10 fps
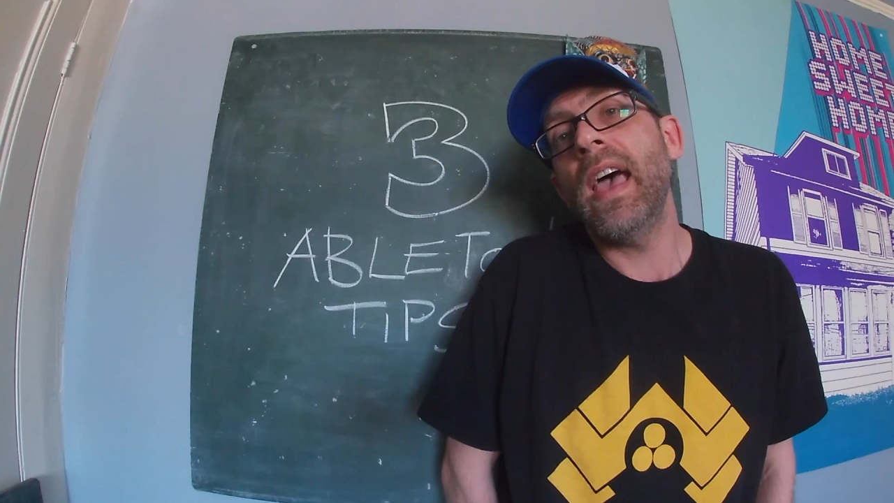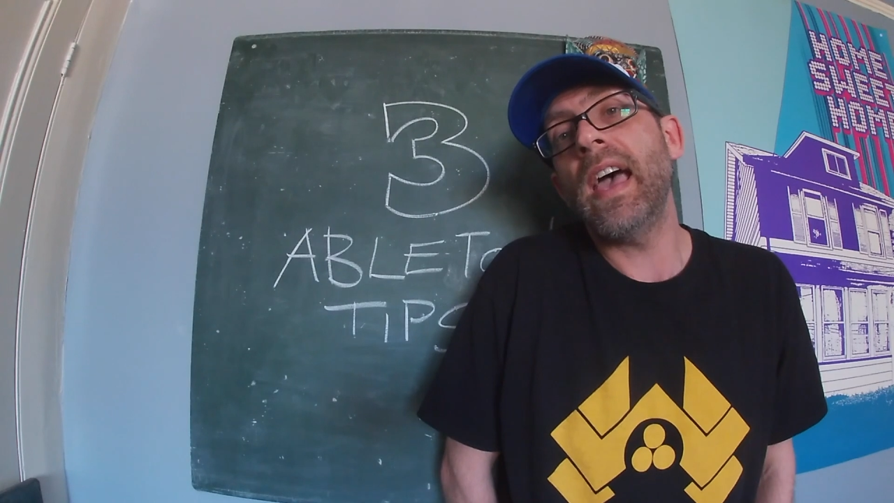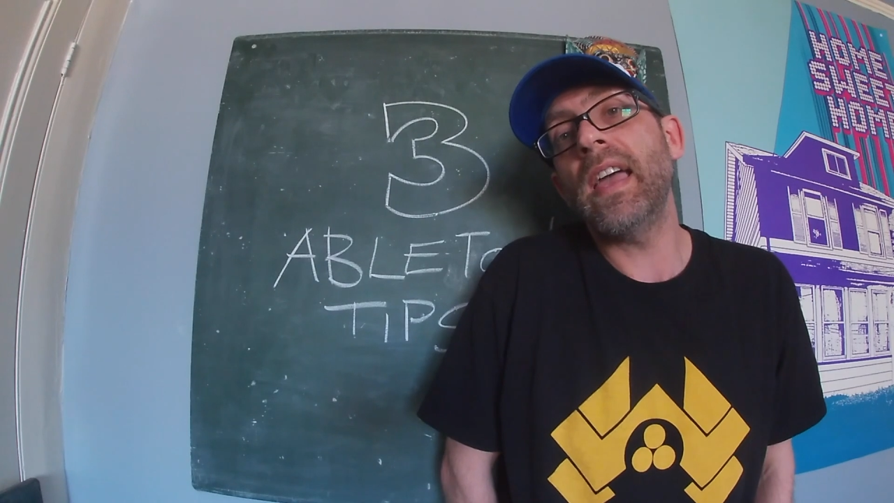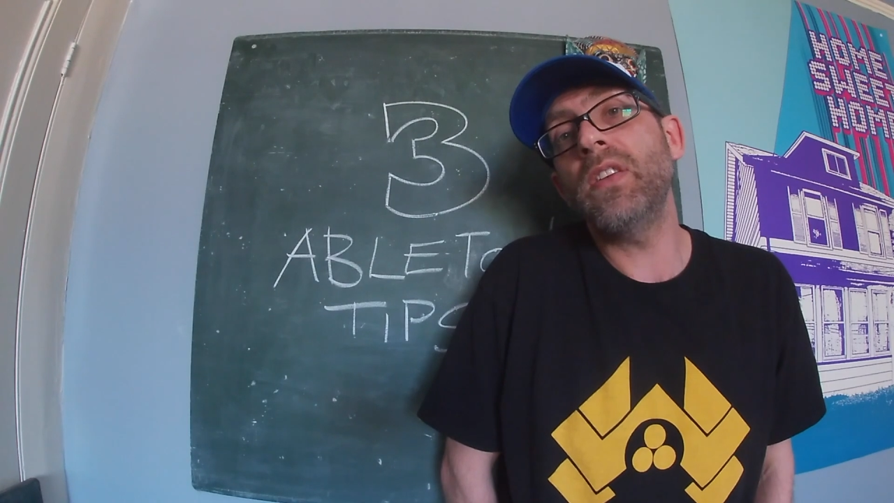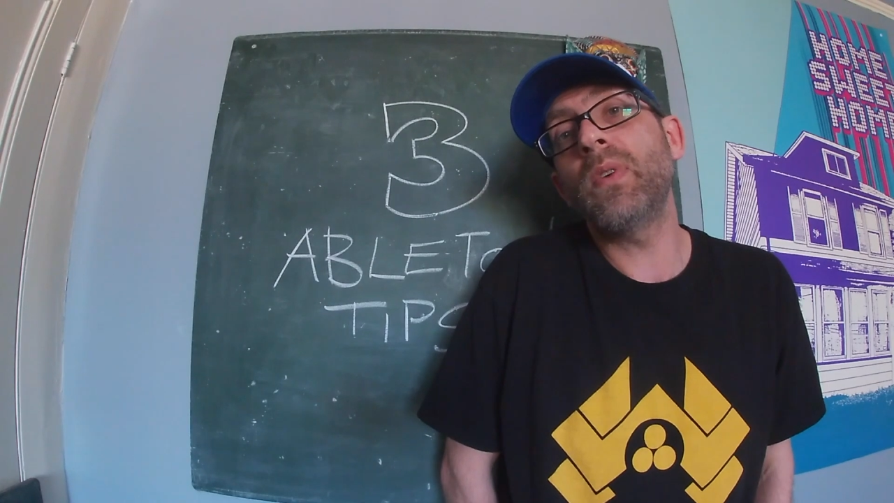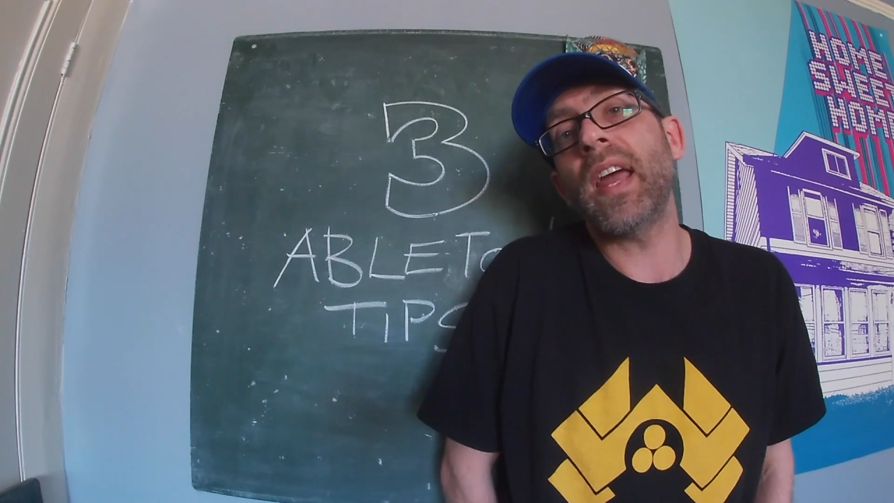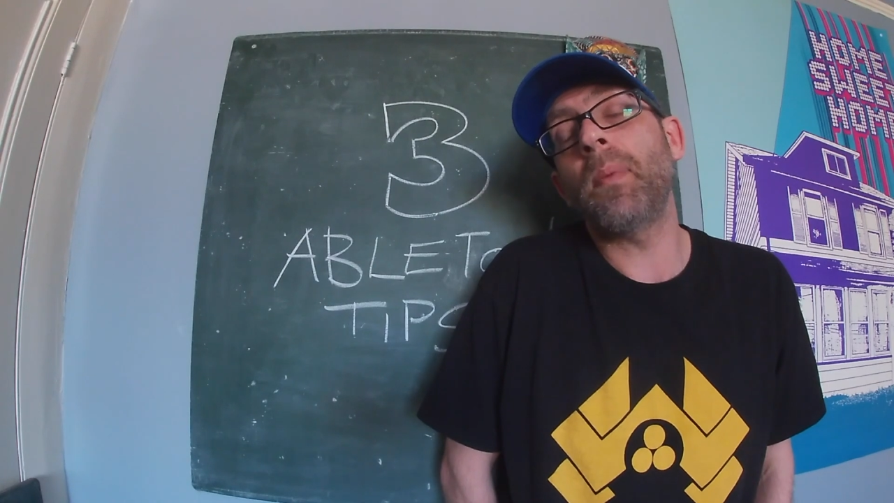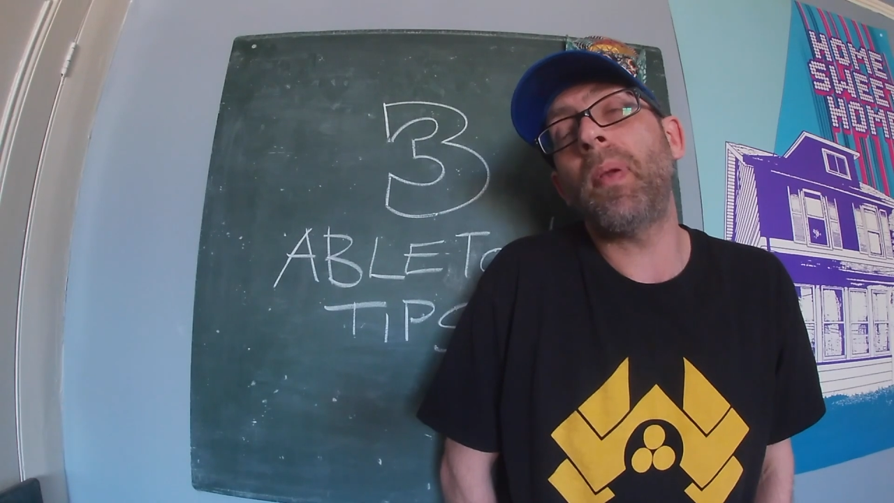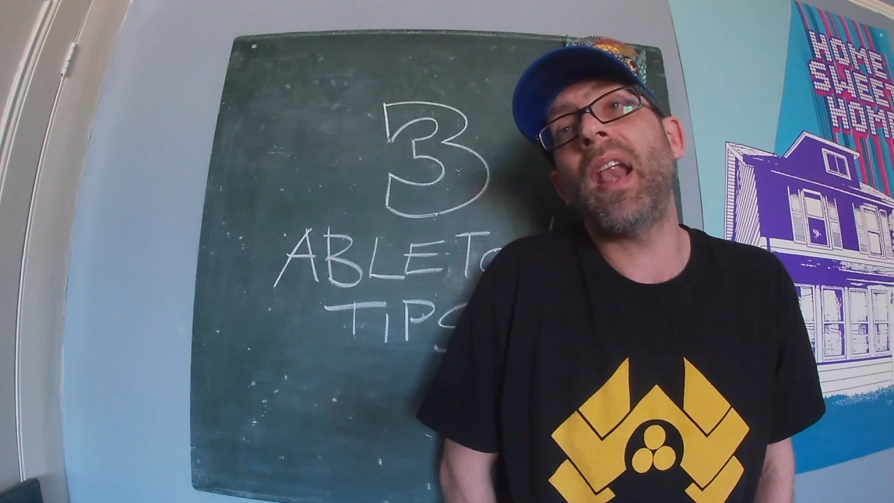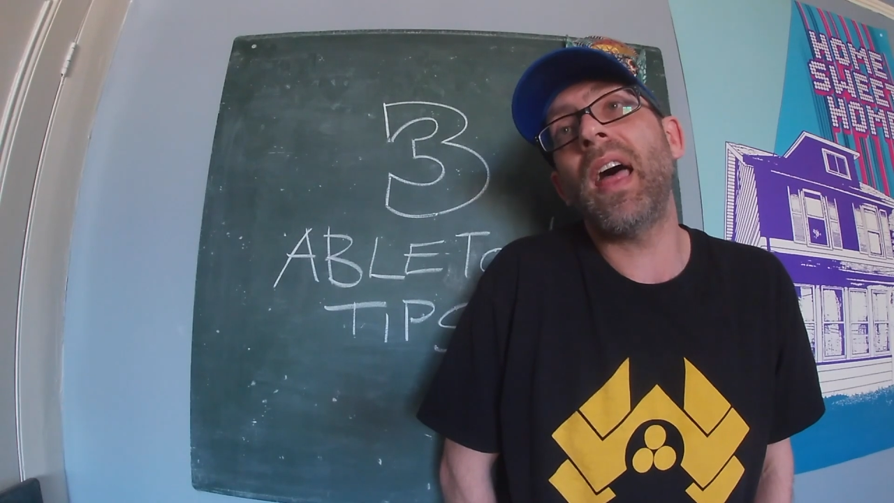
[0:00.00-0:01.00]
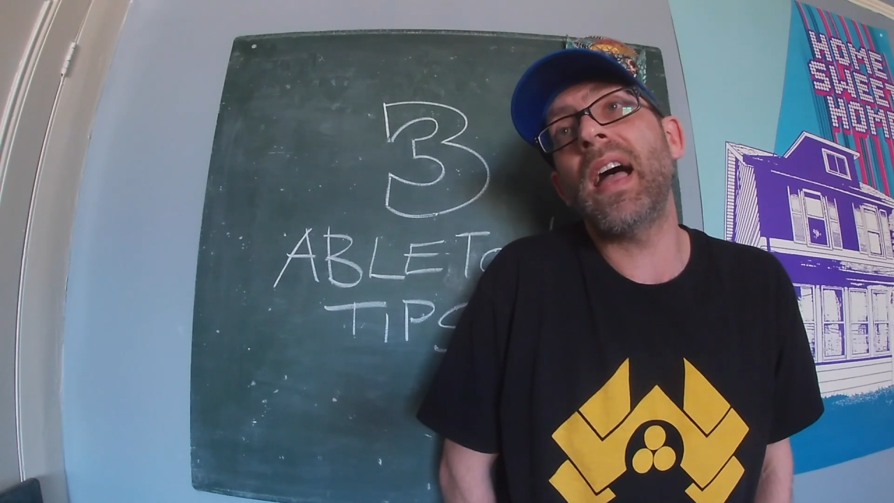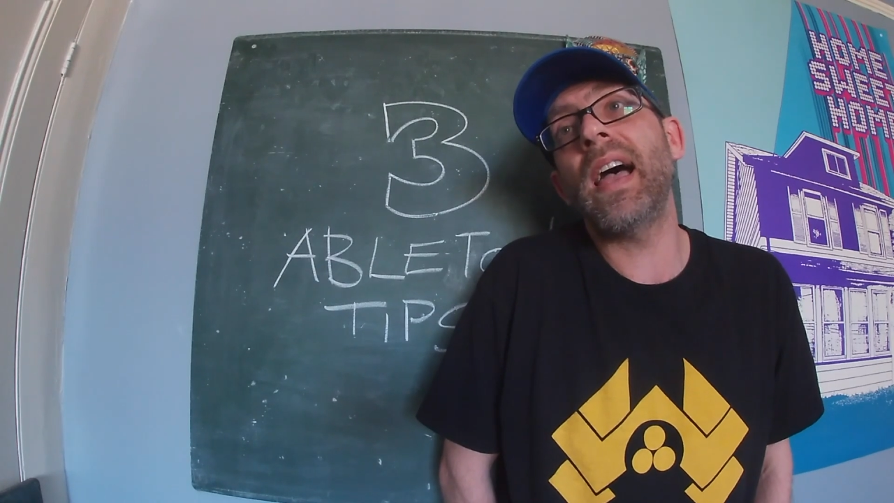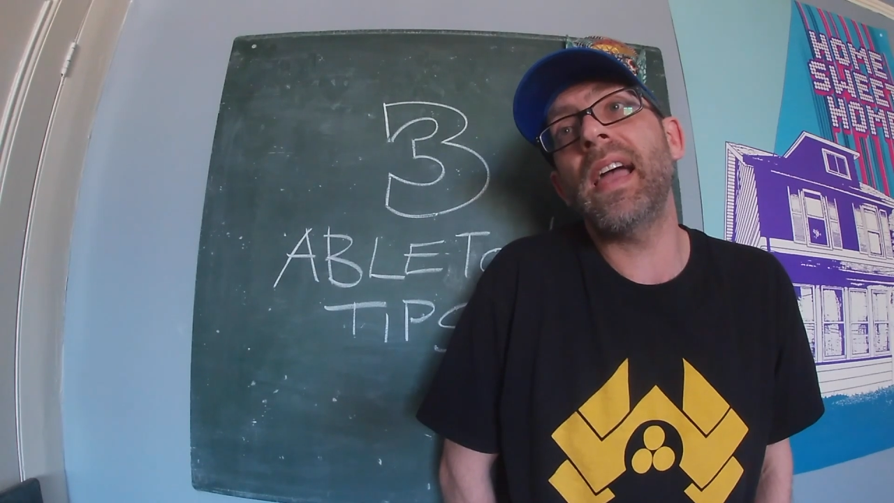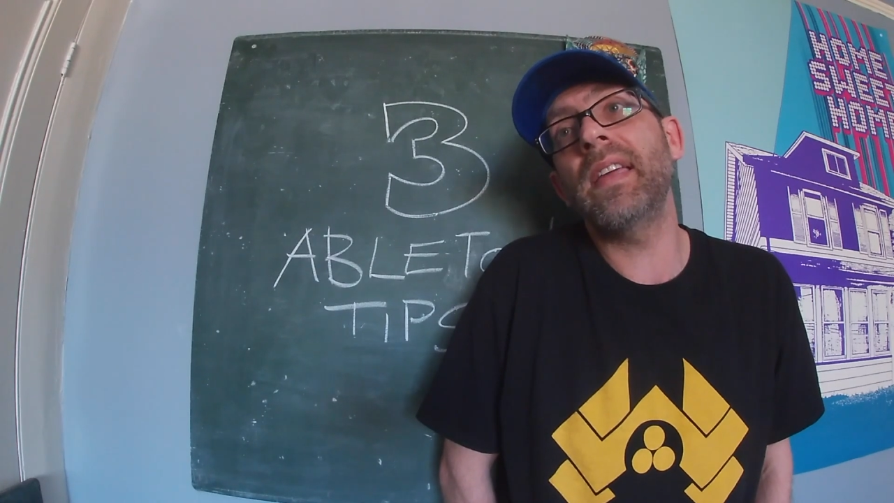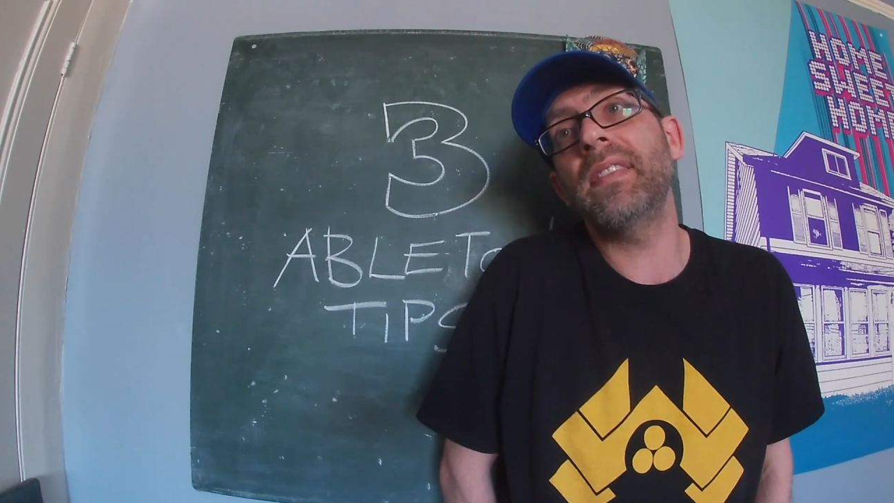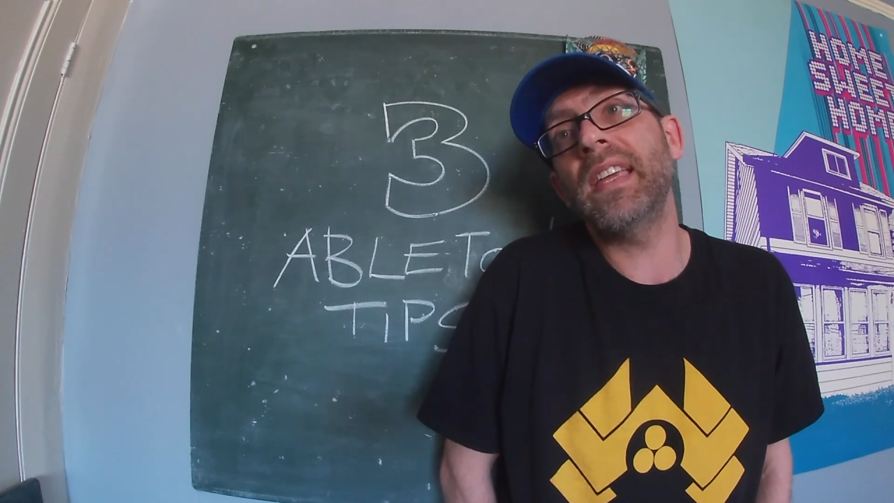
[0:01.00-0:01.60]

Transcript: Uh, you can apply